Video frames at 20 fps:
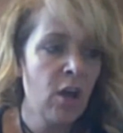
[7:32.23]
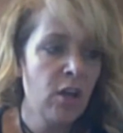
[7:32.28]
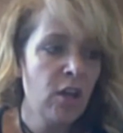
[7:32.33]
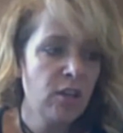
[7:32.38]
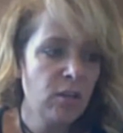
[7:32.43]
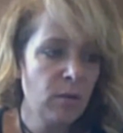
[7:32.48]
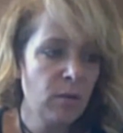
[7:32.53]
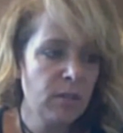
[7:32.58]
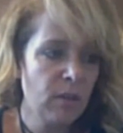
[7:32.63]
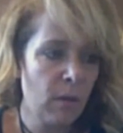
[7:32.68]

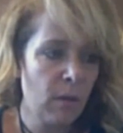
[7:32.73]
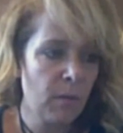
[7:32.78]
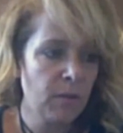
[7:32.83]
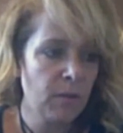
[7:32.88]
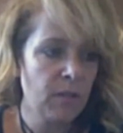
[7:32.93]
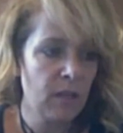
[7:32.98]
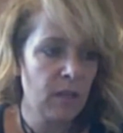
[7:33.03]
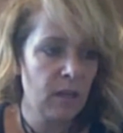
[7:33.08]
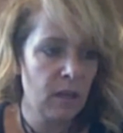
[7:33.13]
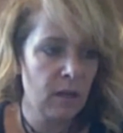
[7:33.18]
So it's almost
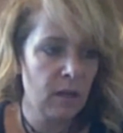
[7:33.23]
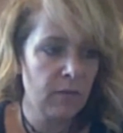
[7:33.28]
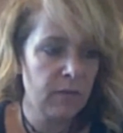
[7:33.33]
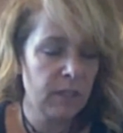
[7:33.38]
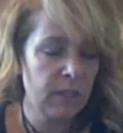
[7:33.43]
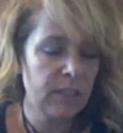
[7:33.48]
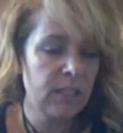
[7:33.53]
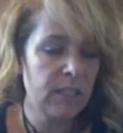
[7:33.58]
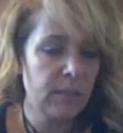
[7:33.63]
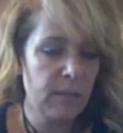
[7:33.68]
like a
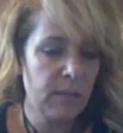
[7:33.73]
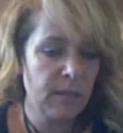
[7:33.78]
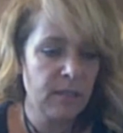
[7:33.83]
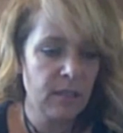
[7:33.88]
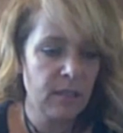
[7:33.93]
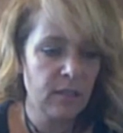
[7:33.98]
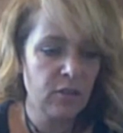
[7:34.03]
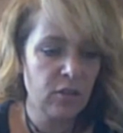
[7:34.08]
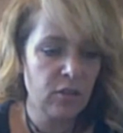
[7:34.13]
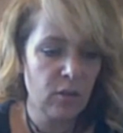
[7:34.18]
conflicting
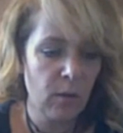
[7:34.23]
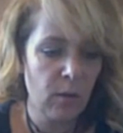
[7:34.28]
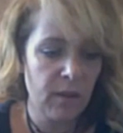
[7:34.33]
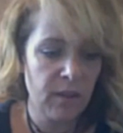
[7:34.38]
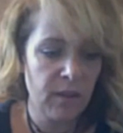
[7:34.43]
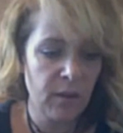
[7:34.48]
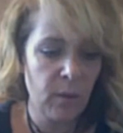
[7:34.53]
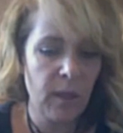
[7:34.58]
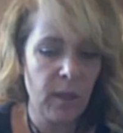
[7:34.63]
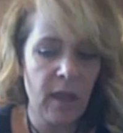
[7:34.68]
message. So I
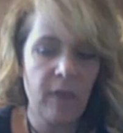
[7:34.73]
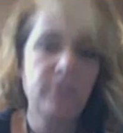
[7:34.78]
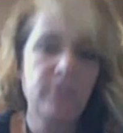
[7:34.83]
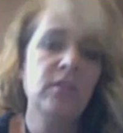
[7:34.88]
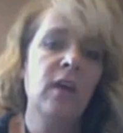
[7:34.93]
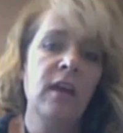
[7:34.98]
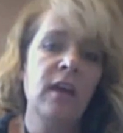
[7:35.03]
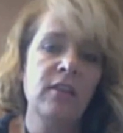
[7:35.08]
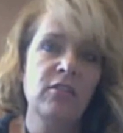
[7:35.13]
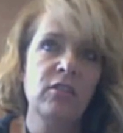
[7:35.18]
think we have to
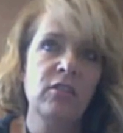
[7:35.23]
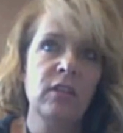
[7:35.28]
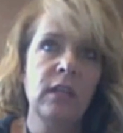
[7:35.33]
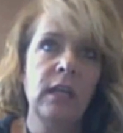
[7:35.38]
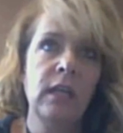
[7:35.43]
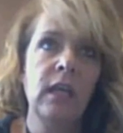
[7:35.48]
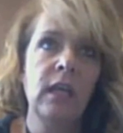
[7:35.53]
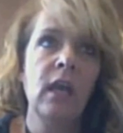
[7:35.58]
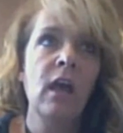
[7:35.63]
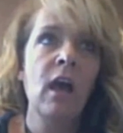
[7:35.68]

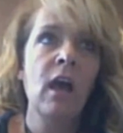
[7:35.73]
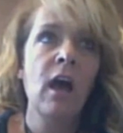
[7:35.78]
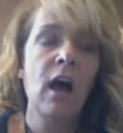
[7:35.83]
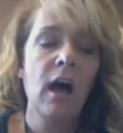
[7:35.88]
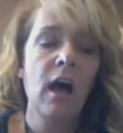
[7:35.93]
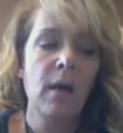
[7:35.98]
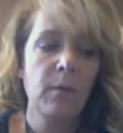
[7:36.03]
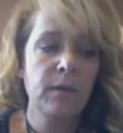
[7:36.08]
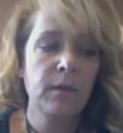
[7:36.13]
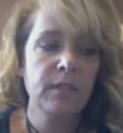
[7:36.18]
actually,
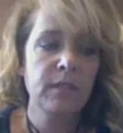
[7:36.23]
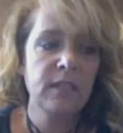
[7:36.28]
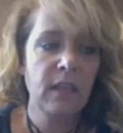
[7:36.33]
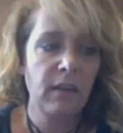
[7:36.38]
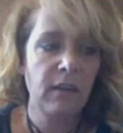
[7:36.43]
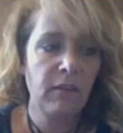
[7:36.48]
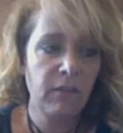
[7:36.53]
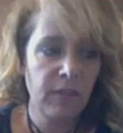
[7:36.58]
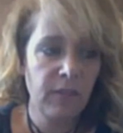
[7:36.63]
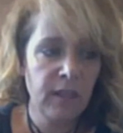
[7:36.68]
I want to
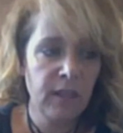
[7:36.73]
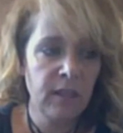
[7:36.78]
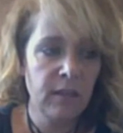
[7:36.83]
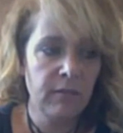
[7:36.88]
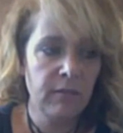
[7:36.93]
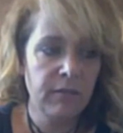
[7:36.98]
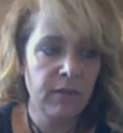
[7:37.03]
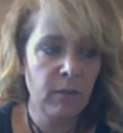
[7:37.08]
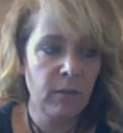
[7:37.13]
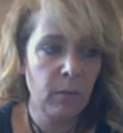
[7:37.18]
say, feel
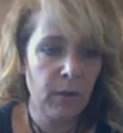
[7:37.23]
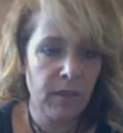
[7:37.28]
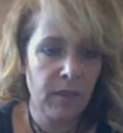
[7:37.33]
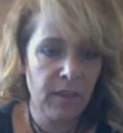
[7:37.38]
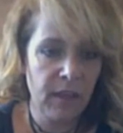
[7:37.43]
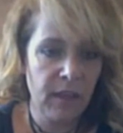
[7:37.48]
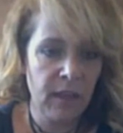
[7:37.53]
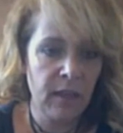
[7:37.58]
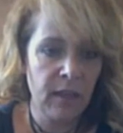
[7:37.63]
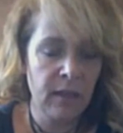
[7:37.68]
it from
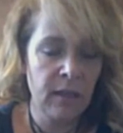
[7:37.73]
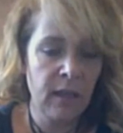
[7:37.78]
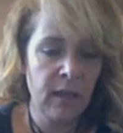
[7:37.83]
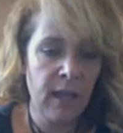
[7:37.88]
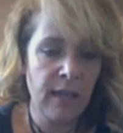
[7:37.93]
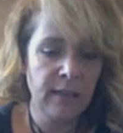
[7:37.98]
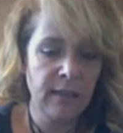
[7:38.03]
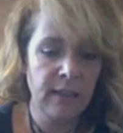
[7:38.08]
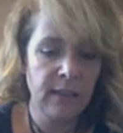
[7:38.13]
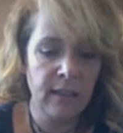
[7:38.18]
within
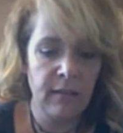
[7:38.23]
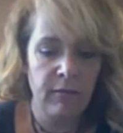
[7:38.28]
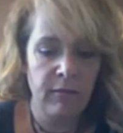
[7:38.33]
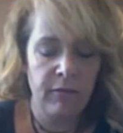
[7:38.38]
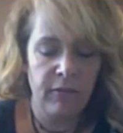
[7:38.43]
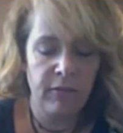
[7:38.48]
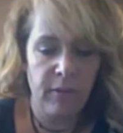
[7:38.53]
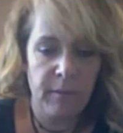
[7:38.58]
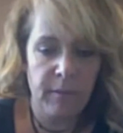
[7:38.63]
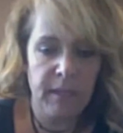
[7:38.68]
and live
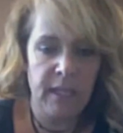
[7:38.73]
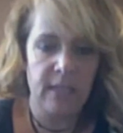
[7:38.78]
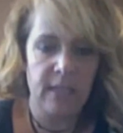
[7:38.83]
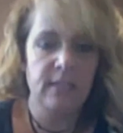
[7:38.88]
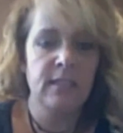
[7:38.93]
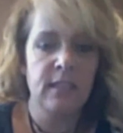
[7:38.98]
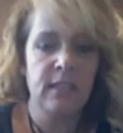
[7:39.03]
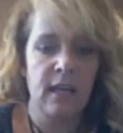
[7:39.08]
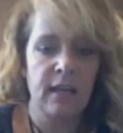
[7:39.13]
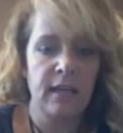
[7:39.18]
from the
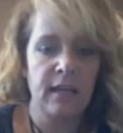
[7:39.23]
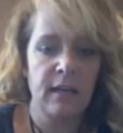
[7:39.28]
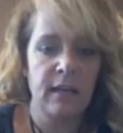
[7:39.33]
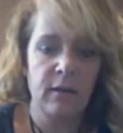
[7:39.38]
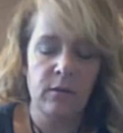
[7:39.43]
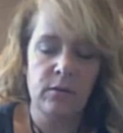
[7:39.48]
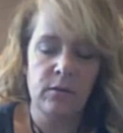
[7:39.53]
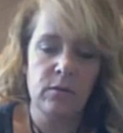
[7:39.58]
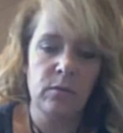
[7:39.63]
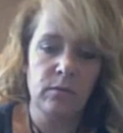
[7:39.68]
inside
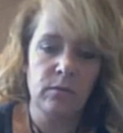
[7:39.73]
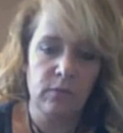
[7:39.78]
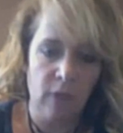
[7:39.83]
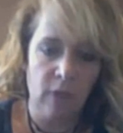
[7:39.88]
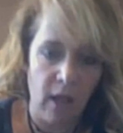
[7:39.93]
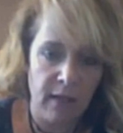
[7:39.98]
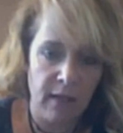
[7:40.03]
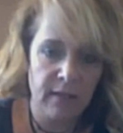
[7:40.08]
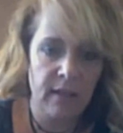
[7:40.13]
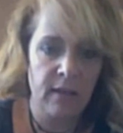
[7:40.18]
out,
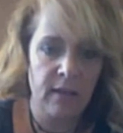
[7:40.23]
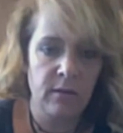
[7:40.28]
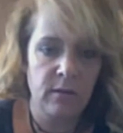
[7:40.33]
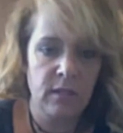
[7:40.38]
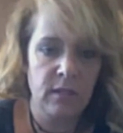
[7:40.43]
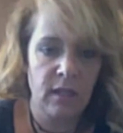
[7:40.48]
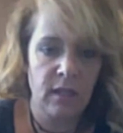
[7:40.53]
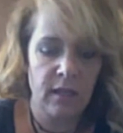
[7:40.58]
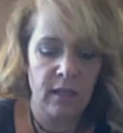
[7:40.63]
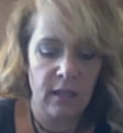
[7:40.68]
not the
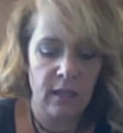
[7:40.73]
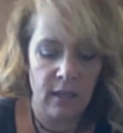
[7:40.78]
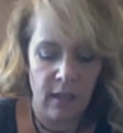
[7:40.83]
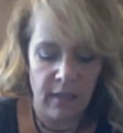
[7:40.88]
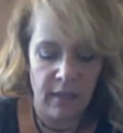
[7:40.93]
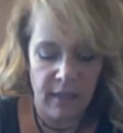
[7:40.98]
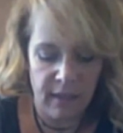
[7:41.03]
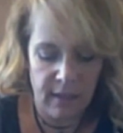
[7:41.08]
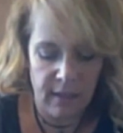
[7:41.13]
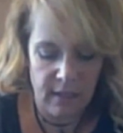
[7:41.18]
outside in. I
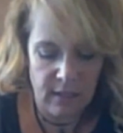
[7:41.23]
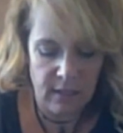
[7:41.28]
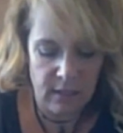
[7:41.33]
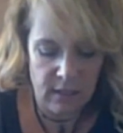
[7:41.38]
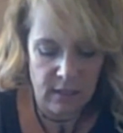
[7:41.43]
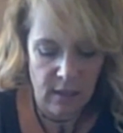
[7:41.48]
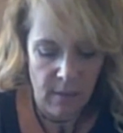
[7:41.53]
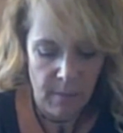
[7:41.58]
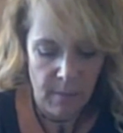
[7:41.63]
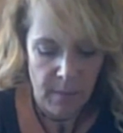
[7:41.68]
think
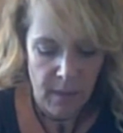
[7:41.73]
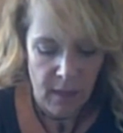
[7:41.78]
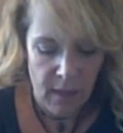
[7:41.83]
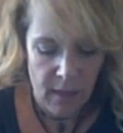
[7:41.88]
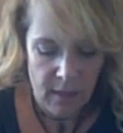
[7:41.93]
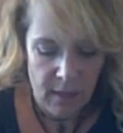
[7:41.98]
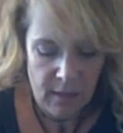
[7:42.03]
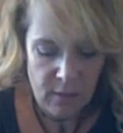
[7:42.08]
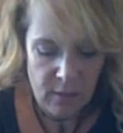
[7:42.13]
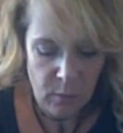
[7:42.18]

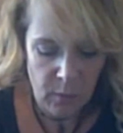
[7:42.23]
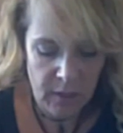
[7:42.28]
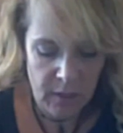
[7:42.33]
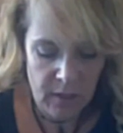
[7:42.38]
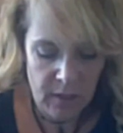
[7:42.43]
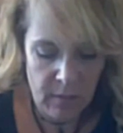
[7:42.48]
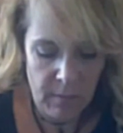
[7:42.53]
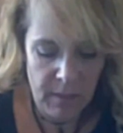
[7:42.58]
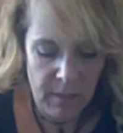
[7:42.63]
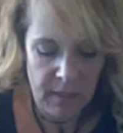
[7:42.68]
that's one of
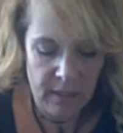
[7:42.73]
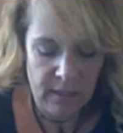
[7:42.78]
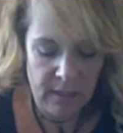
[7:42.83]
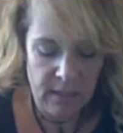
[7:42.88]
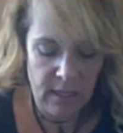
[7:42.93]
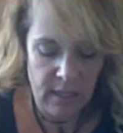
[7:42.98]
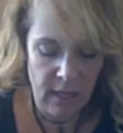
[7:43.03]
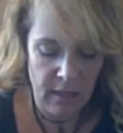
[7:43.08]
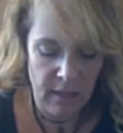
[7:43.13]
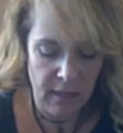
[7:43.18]
the biggest,
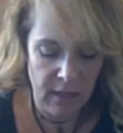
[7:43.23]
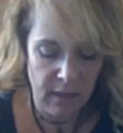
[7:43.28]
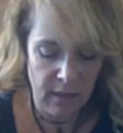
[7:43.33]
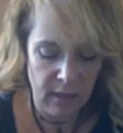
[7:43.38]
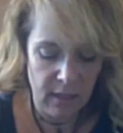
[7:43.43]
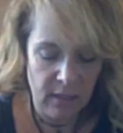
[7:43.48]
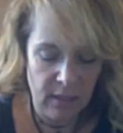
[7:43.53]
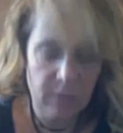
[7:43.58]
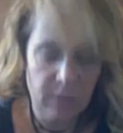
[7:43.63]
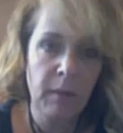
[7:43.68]
I think,
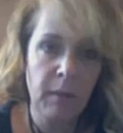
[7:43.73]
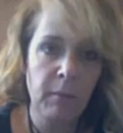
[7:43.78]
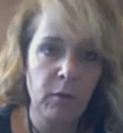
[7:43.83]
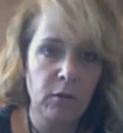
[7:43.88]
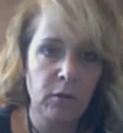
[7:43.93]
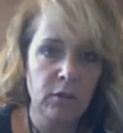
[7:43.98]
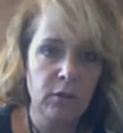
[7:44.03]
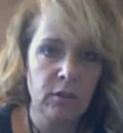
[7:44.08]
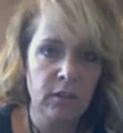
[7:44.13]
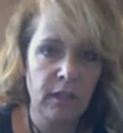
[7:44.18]
things
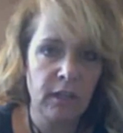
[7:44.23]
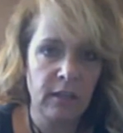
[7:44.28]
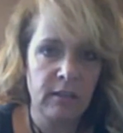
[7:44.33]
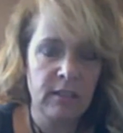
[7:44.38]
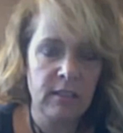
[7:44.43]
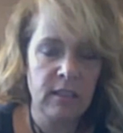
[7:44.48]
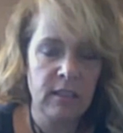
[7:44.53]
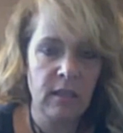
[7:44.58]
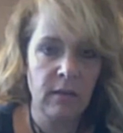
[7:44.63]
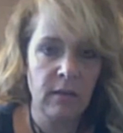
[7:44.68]
people learn in
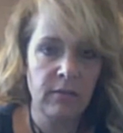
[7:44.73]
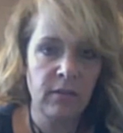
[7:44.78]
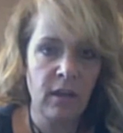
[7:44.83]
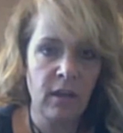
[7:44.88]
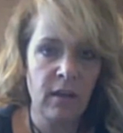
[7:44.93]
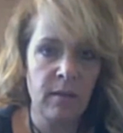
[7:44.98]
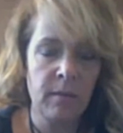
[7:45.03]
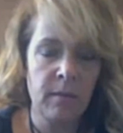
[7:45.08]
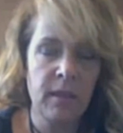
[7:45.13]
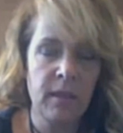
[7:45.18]
this
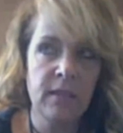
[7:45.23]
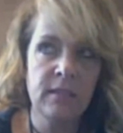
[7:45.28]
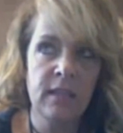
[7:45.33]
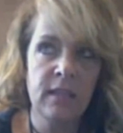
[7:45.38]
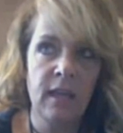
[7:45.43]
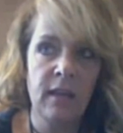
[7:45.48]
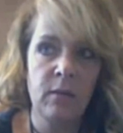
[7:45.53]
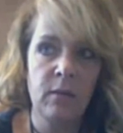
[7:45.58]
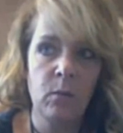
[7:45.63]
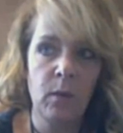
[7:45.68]
lifetime, is
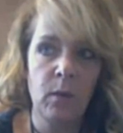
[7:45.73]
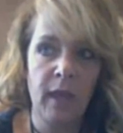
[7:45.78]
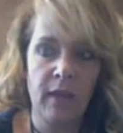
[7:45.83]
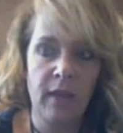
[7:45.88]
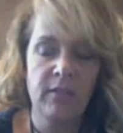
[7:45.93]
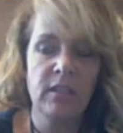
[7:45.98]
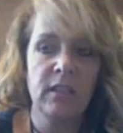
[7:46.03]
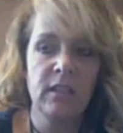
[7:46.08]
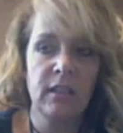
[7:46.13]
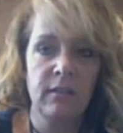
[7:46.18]
that we
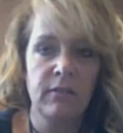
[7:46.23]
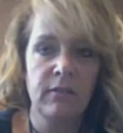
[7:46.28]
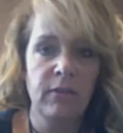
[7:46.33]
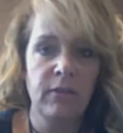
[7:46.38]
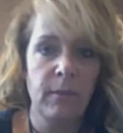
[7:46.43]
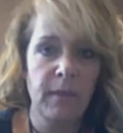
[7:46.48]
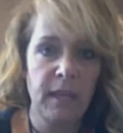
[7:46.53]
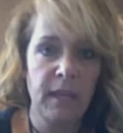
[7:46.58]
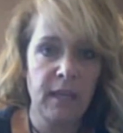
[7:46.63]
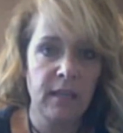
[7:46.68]
have to live
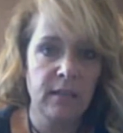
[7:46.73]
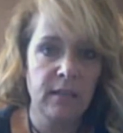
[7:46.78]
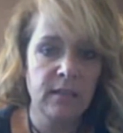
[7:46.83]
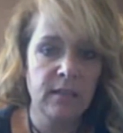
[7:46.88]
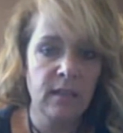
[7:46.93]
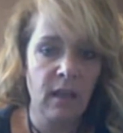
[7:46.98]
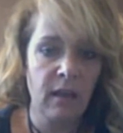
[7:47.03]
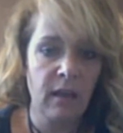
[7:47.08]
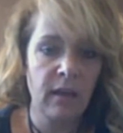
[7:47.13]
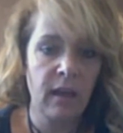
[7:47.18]
from the
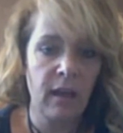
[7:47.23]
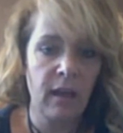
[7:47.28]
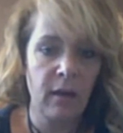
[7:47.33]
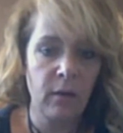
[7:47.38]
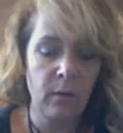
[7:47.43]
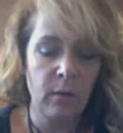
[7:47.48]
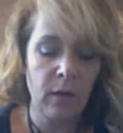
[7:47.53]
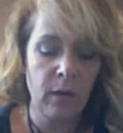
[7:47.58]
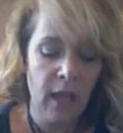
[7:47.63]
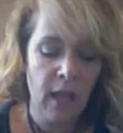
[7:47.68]
inside
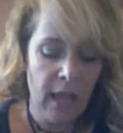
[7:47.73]
out.